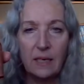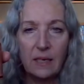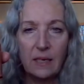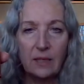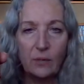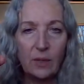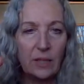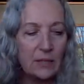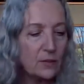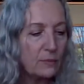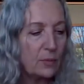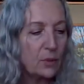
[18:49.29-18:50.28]
in the
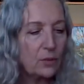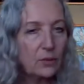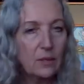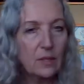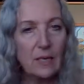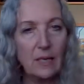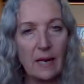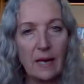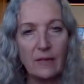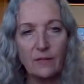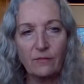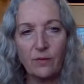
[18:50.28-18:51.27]
1-ounce bottle
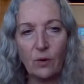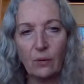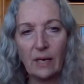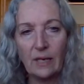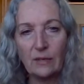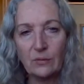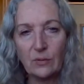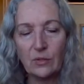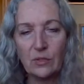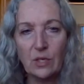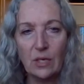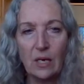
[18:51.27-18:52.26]
and the 4-ounce
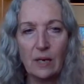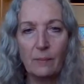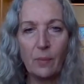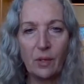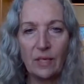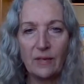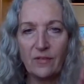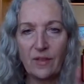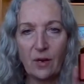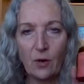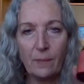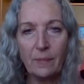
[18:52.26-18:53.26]
body
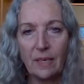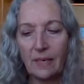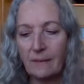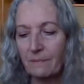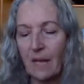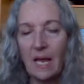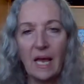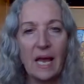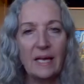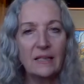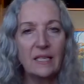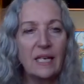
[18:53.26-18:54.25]
therapy.
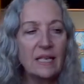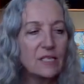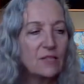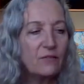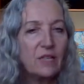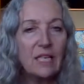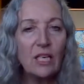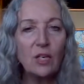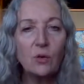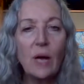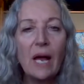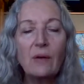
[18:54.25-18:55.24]
In the next
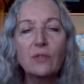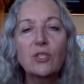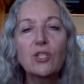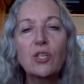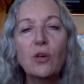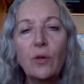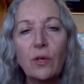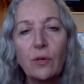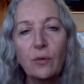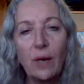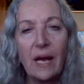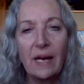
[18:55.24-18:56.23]
video, I will show
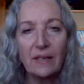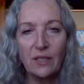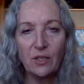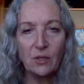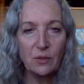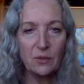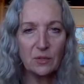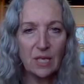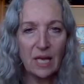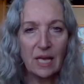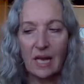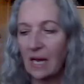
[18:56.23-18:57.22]
you how to use,
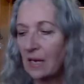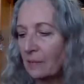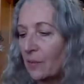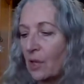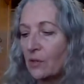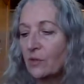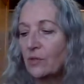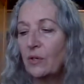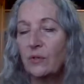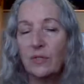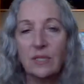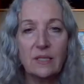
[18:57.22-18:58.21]
we also
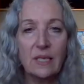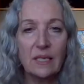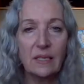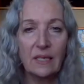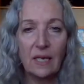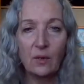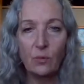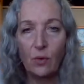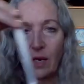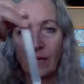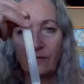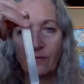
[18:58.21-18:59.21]
use the selenite
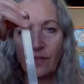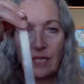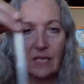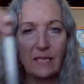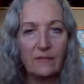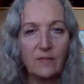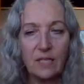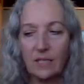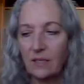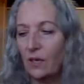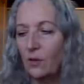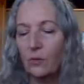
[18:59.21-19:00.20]
rod for the evening
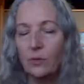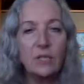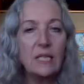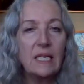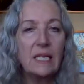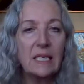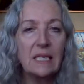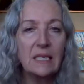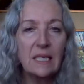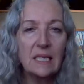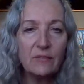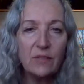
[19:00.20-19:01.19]
routine. And the
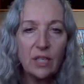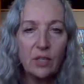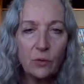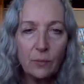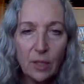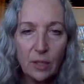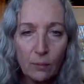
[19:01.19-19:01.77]
next video will be the